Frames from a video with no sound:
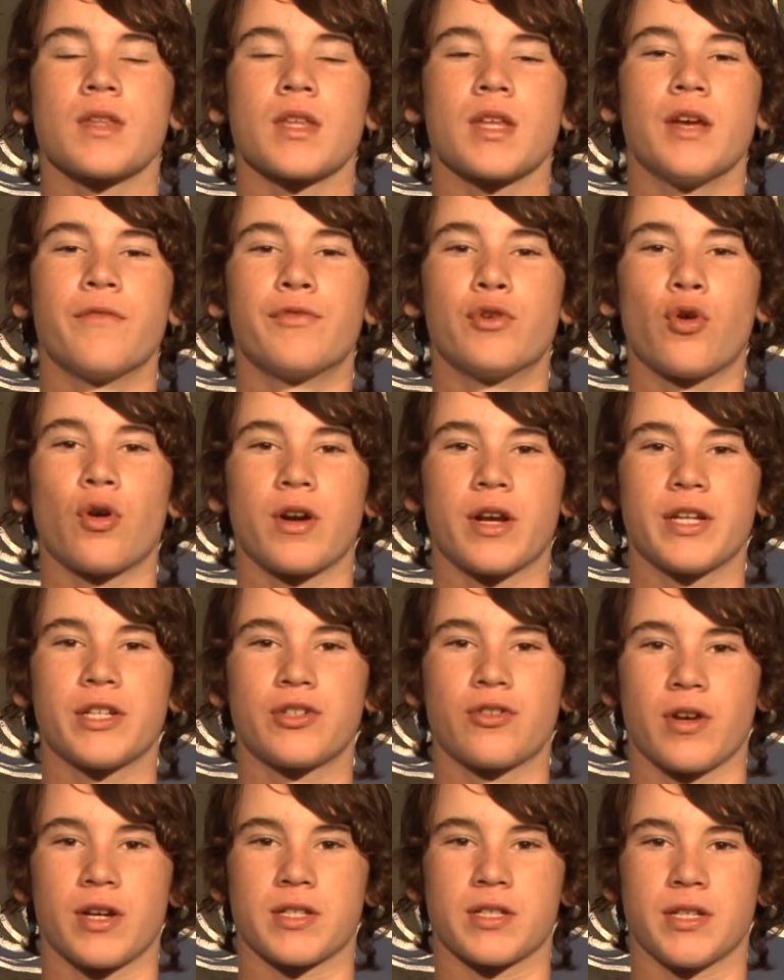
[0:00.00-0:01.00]
If you are
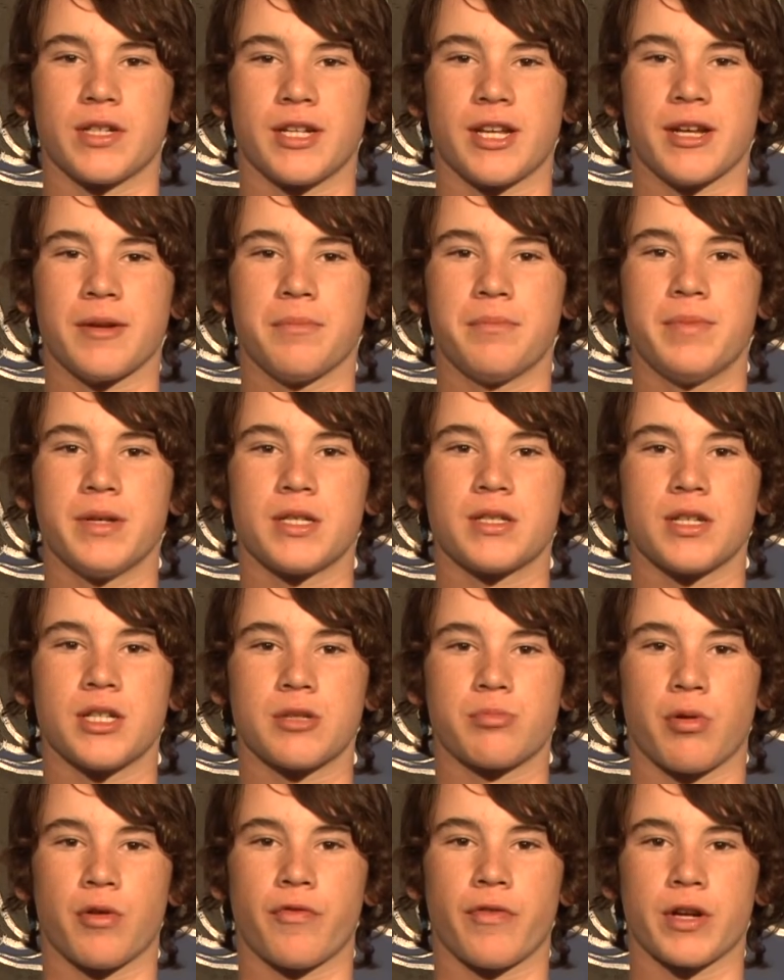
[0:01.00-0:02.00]
interested in Business
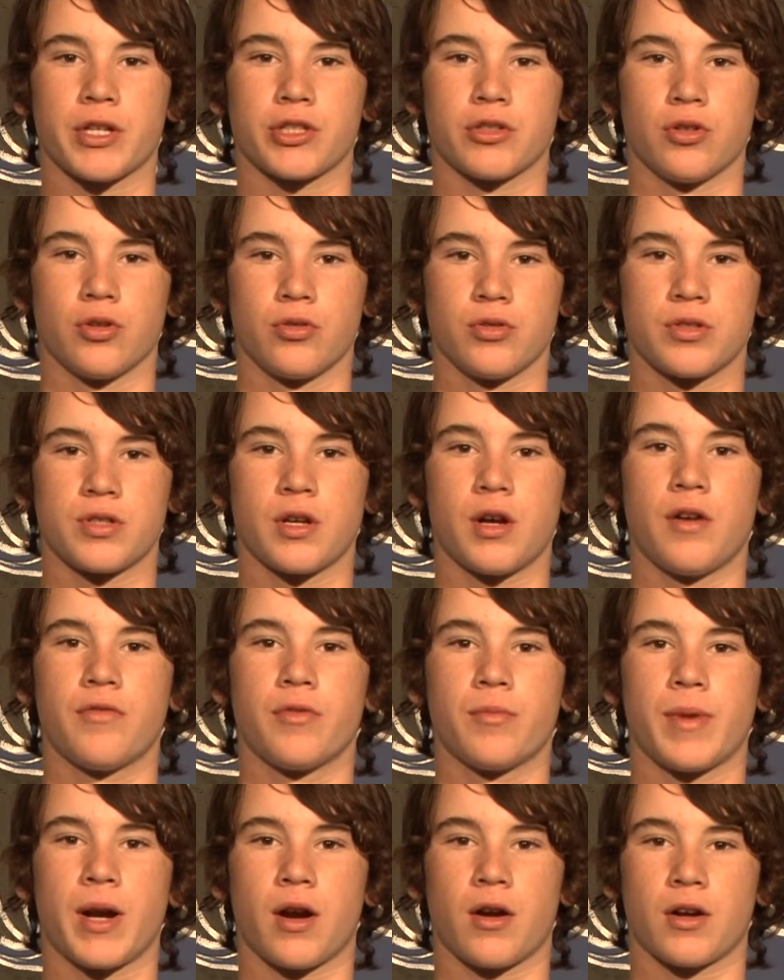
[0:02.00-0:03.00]
Professionals of
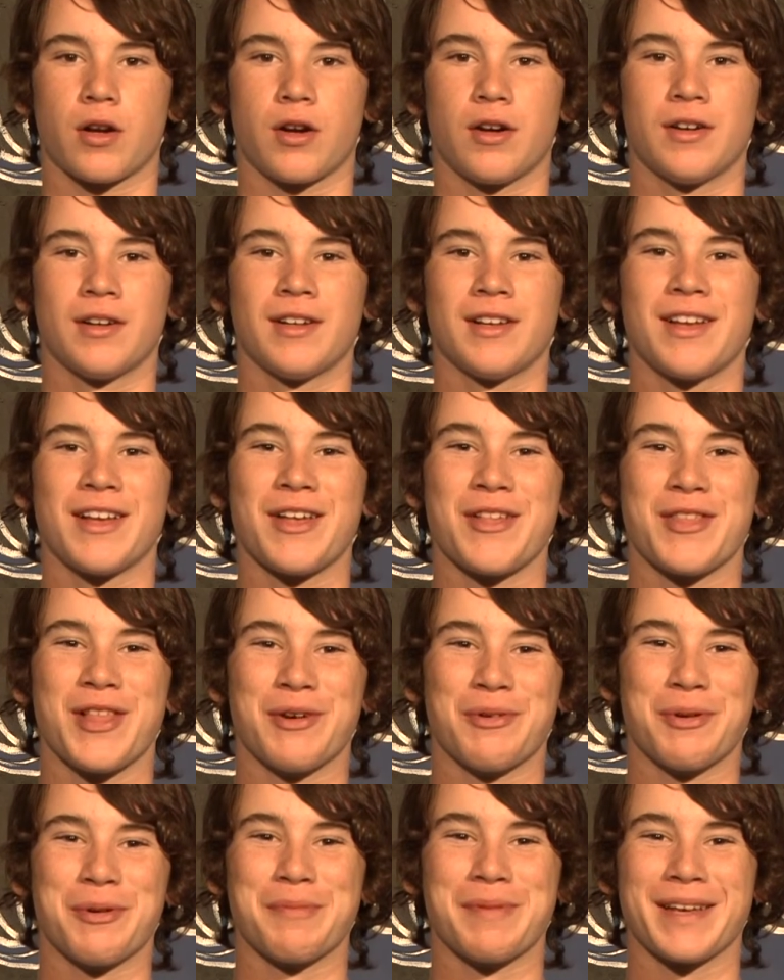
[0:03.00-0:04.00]
America,
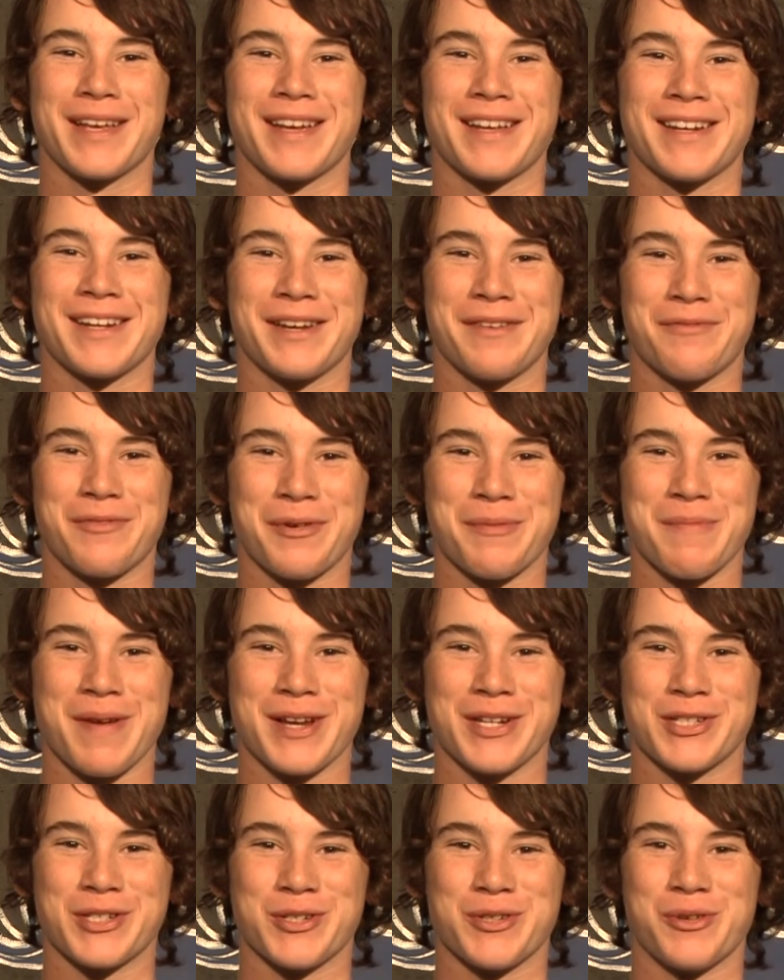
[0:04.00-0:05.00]
there will be an
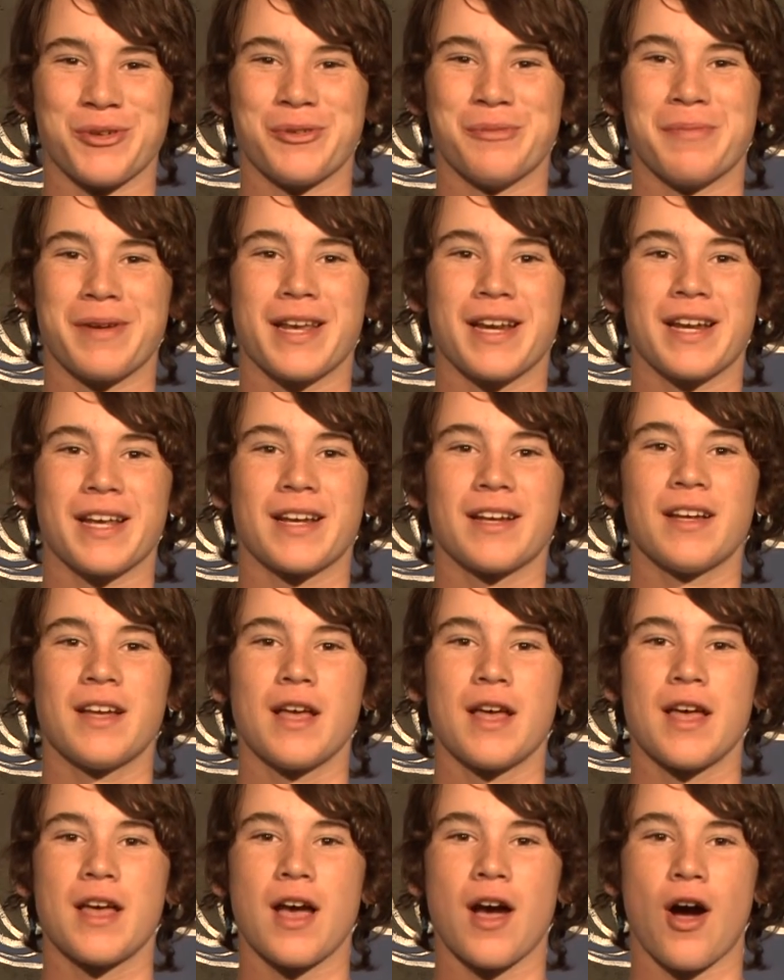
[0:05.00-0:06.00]
informational meeting
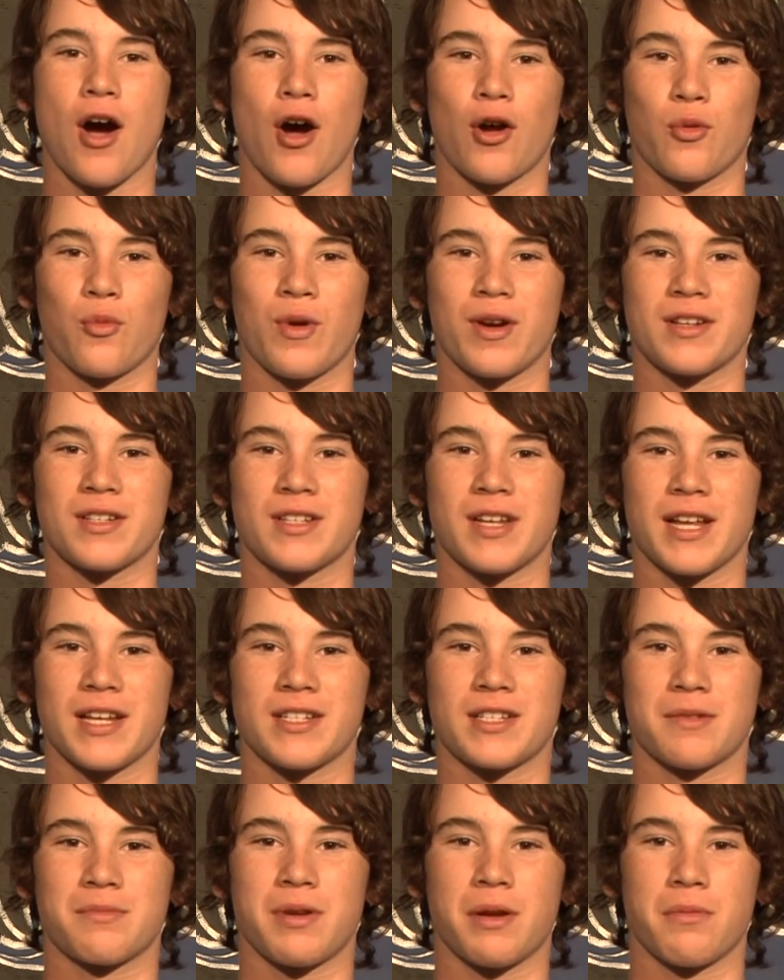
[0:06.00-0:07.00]
on Wednesday,
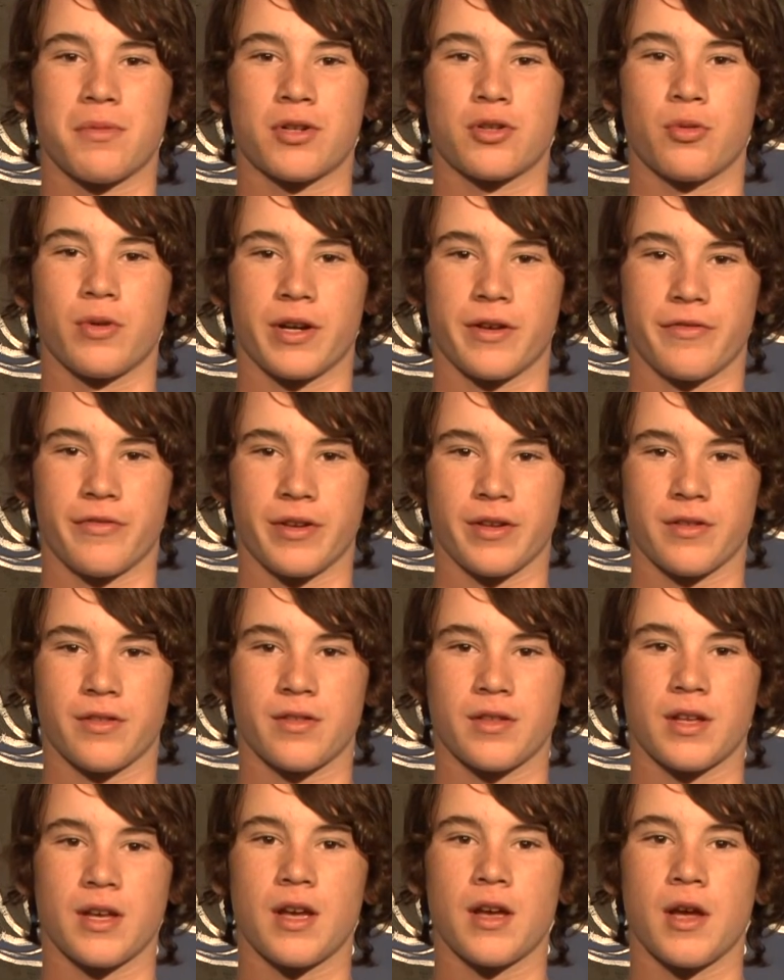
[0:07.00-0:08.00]
September
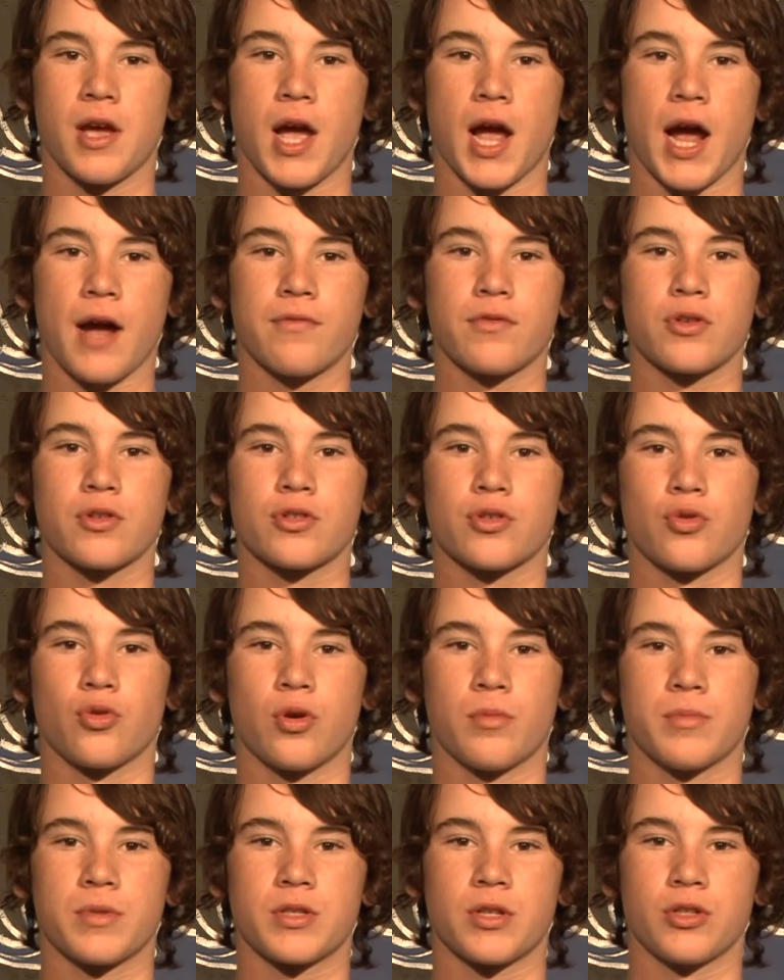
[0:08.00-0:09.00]
25th. After school,
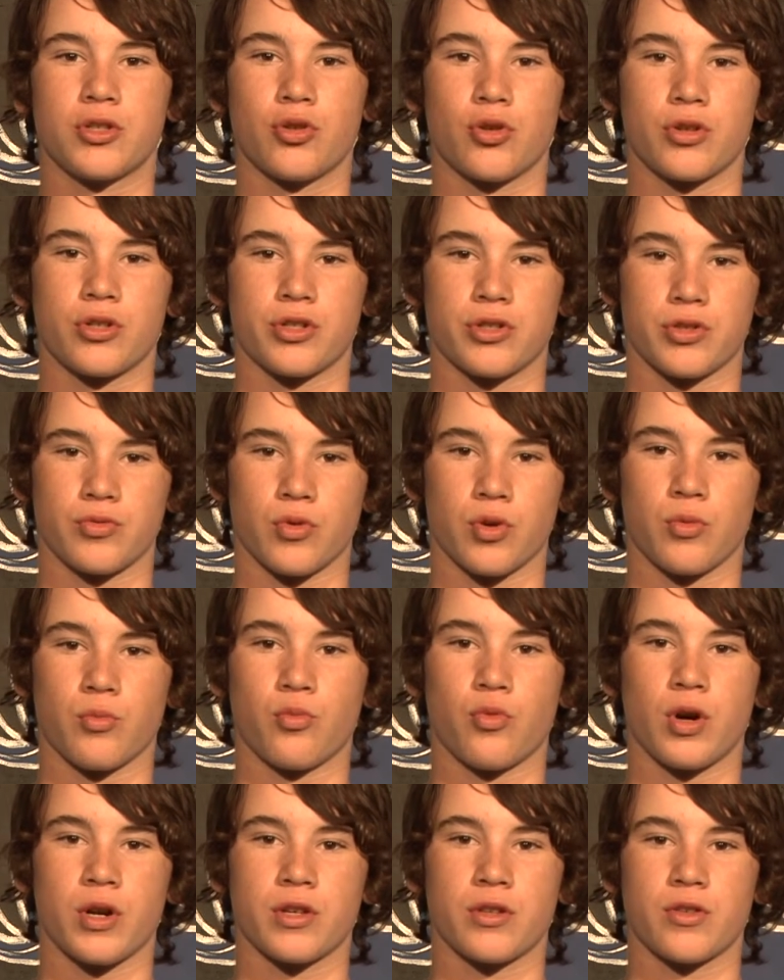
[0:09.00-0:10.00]
Mr. George's room
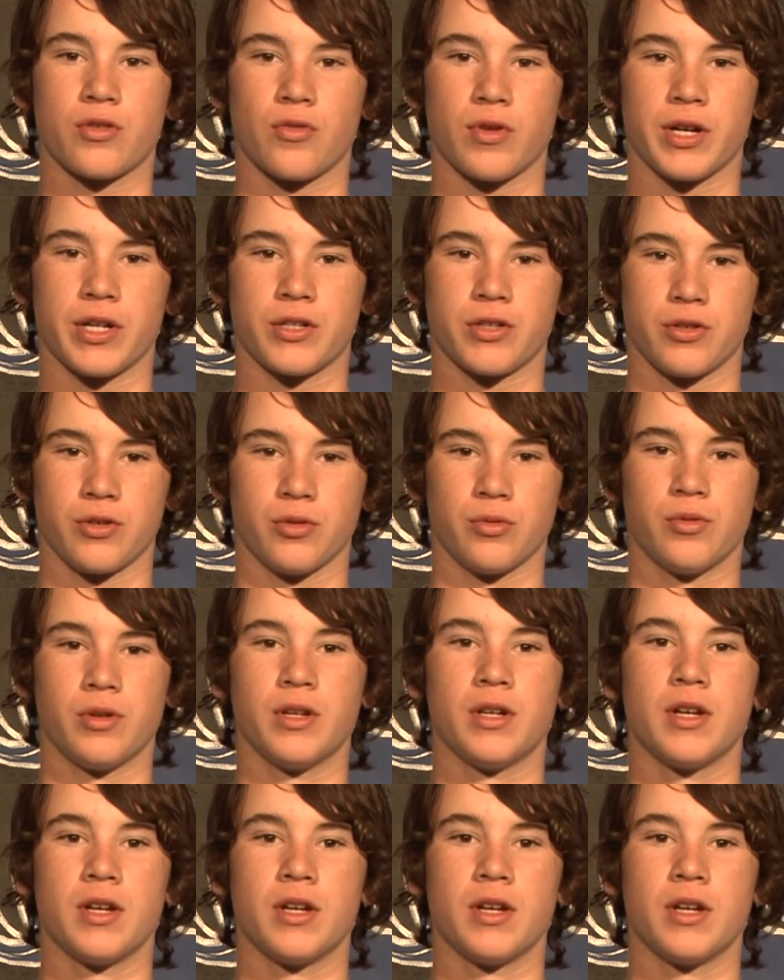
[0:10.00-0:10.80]
132.